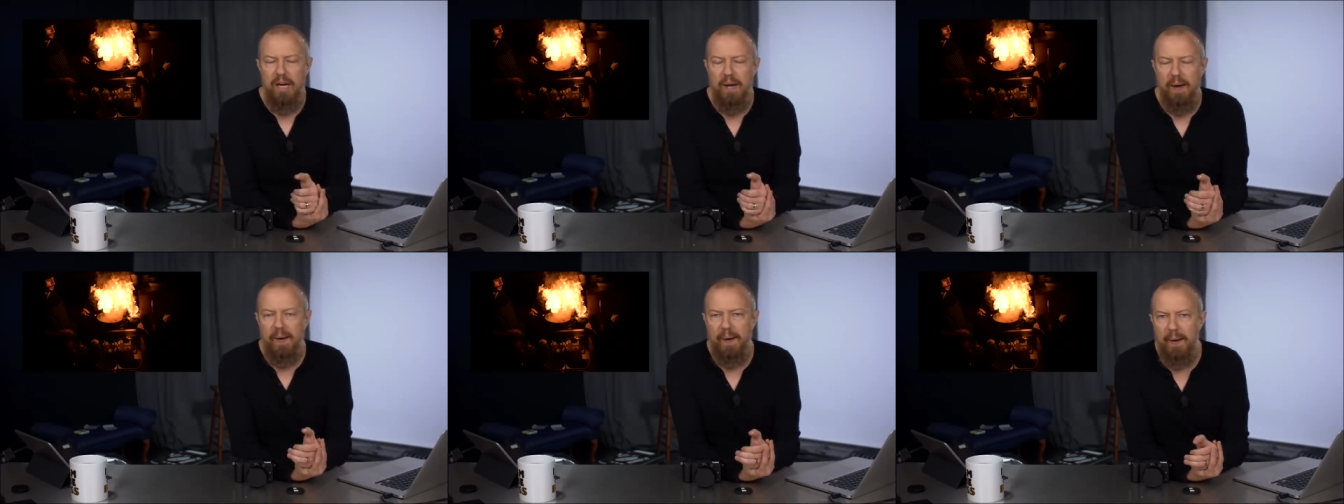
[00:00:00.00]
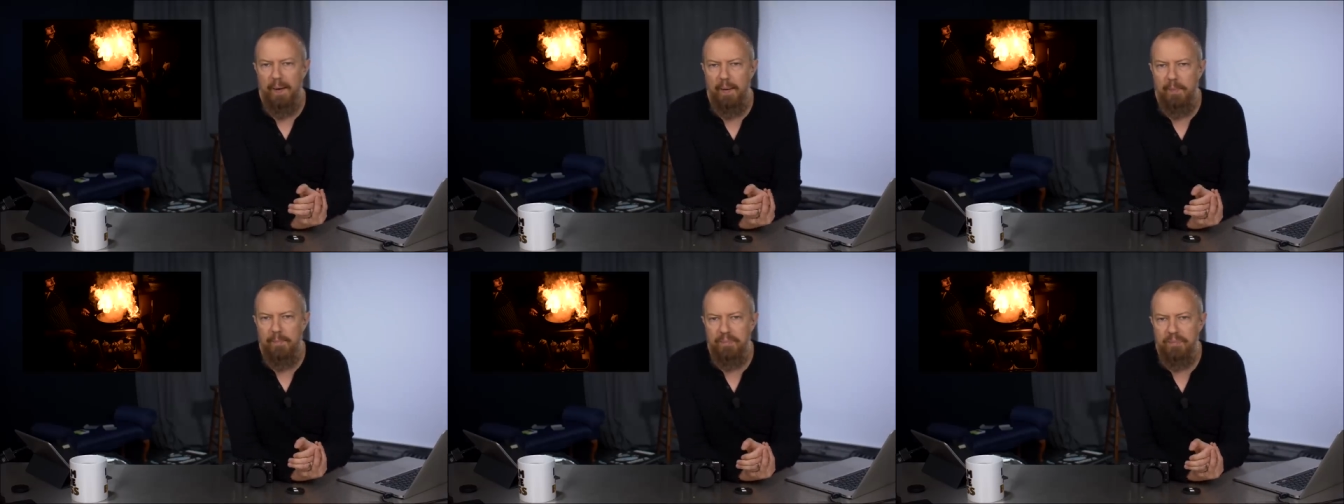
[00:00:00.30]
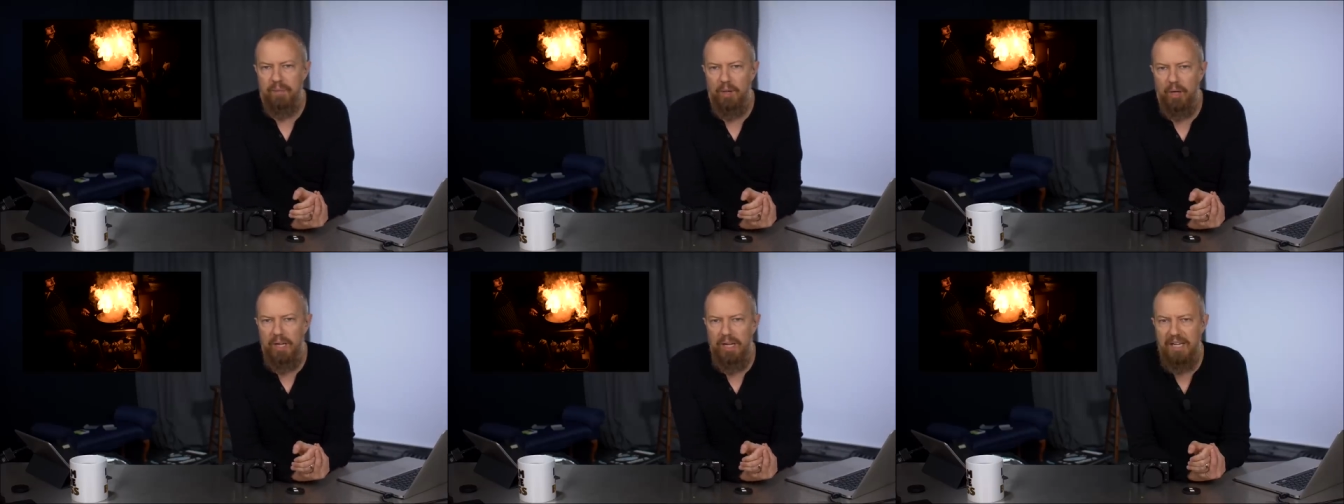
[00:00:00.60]
Um,
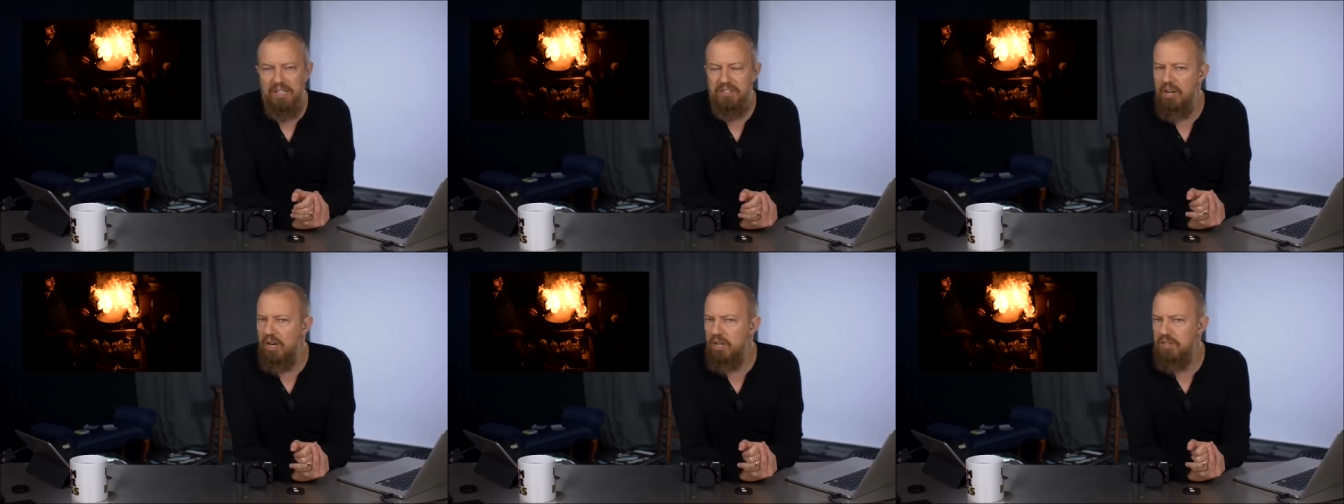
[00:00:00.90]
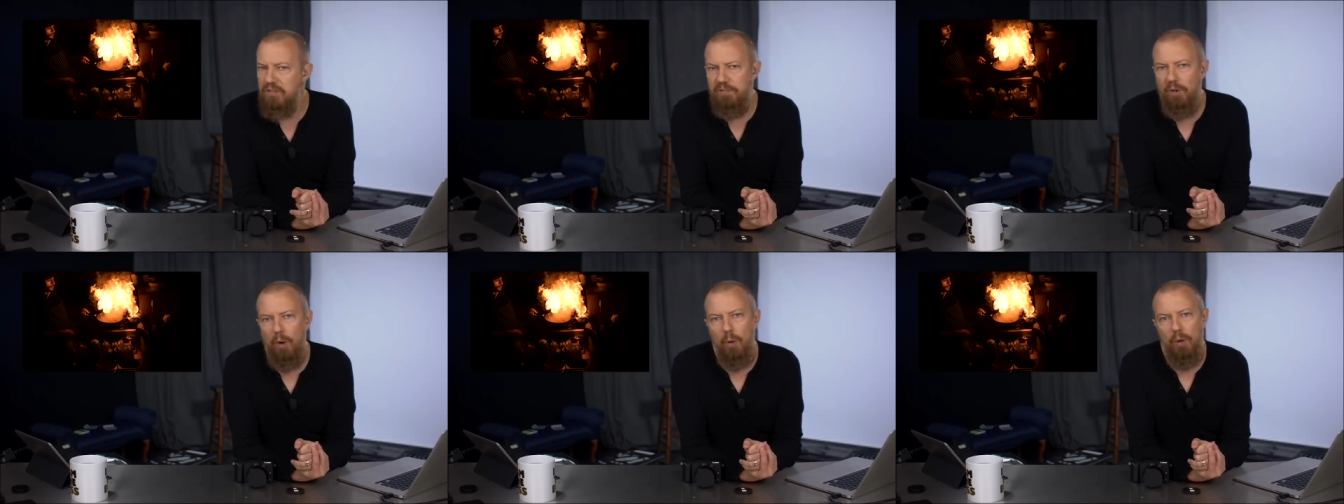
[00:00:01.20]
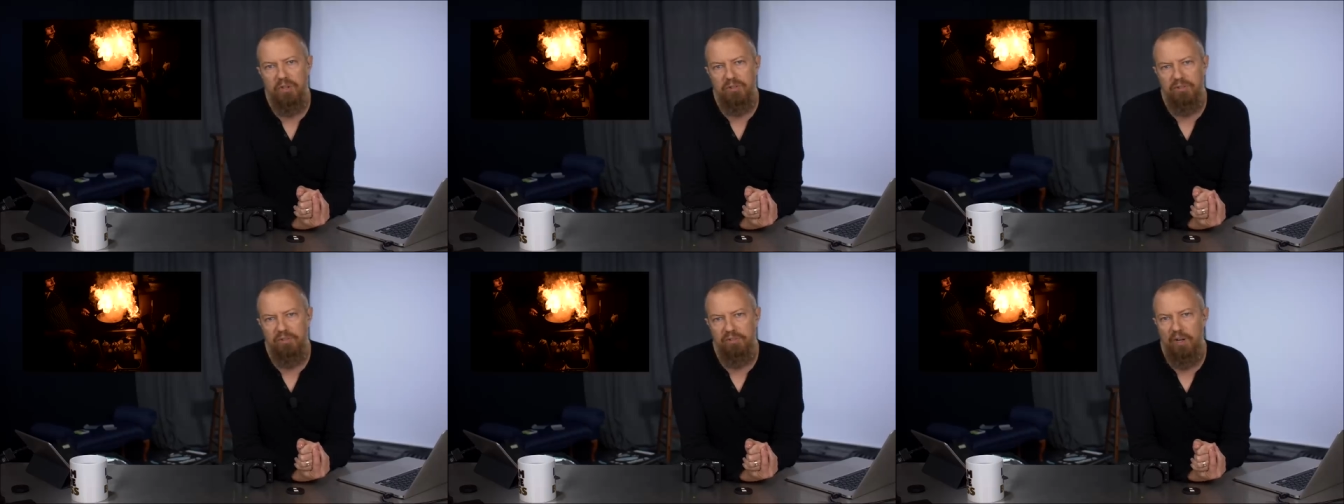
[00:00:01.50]
it does
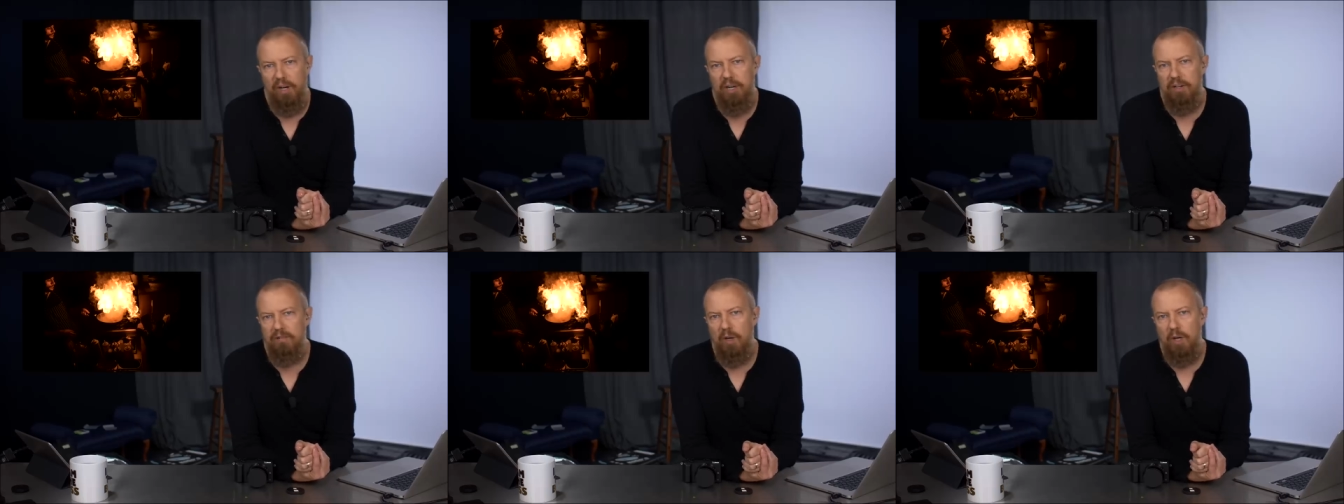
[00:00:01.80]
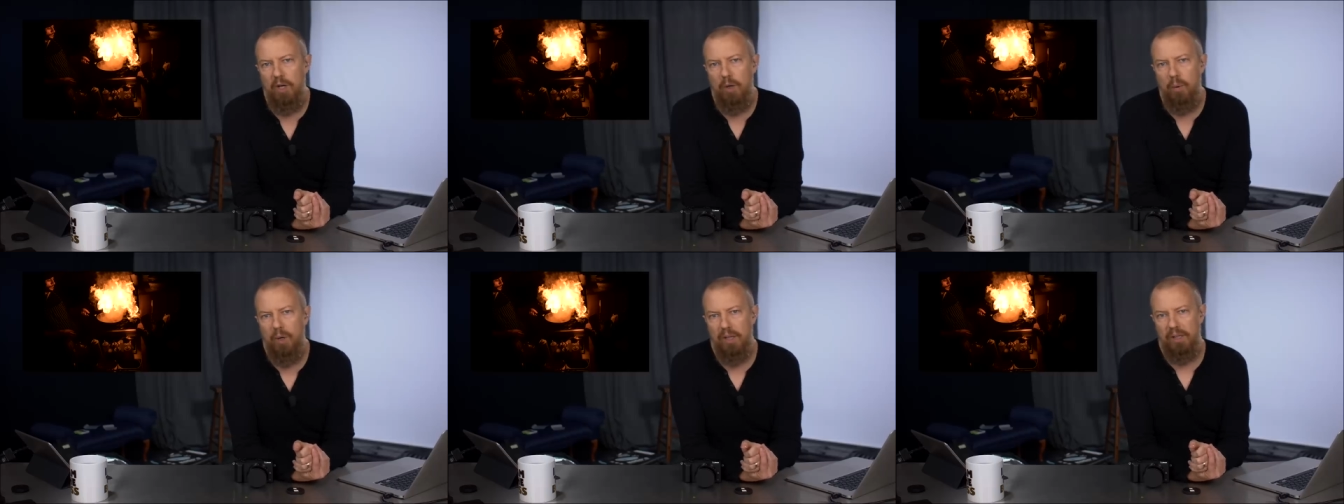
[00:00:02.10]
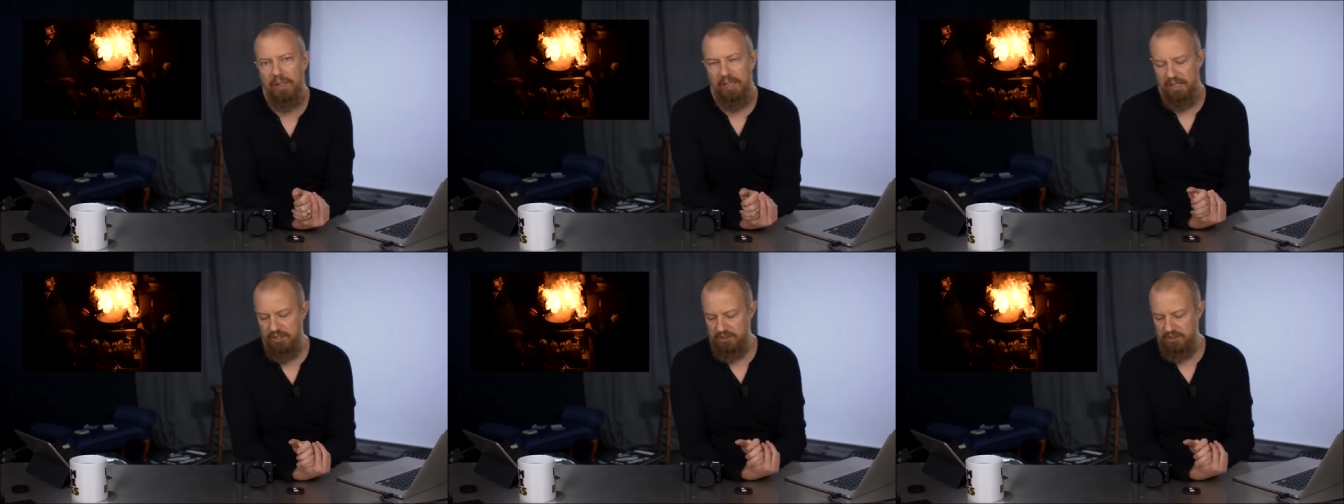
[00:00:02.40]
focus very, very quickly.